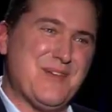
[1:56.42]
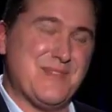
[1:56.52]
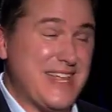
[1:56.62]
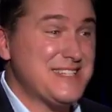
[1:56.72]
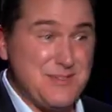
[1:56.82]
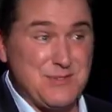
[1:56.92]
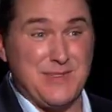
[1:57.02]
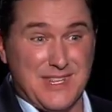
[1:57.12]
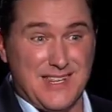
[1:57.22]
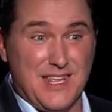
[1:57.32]
But that seems to be
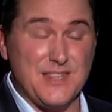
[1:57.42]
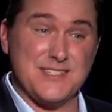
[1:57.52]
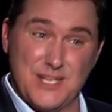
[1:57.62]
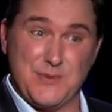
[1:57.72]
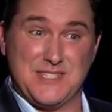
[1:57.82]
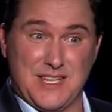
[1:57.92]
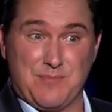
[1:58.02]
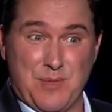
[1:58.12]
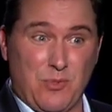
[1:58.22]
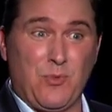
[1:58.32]
the sequence that,
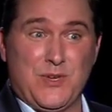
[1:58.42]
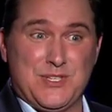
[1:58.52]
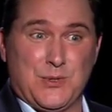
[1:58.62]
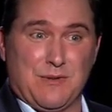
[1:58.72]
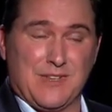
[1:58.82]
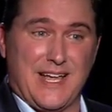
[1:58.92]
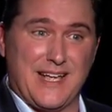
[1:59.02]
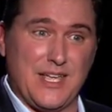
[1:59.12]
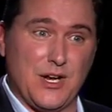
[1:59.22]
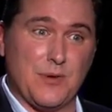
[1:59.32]
like, people point to of,
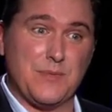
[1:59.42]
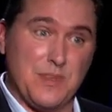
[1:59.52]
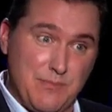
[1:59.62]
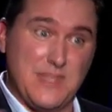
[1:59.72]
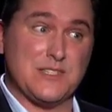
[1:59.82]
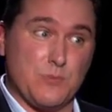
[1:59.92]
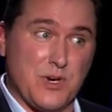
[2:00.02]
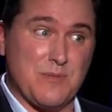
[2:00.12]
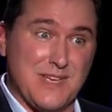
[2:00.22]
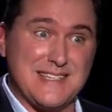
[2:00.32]
like, you know, this is one
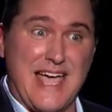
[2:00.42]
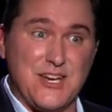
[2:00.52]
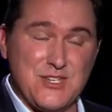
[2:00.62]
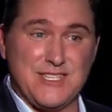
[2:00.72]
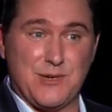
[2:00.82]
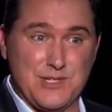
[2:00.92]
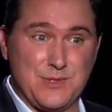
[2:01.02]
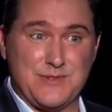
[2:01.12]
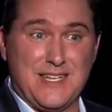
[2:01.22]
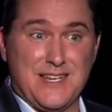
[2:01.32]
of the biggest action sequences
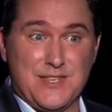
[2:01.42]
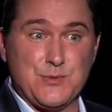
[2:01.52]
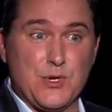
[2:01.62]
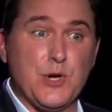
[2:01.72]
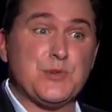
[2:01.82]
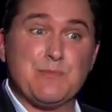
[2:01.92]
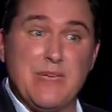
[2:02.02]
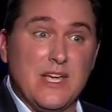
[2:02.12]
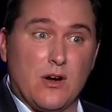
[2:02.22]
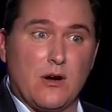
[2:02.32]
we've seen, and this one goes
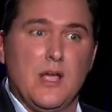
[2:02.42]
bigger.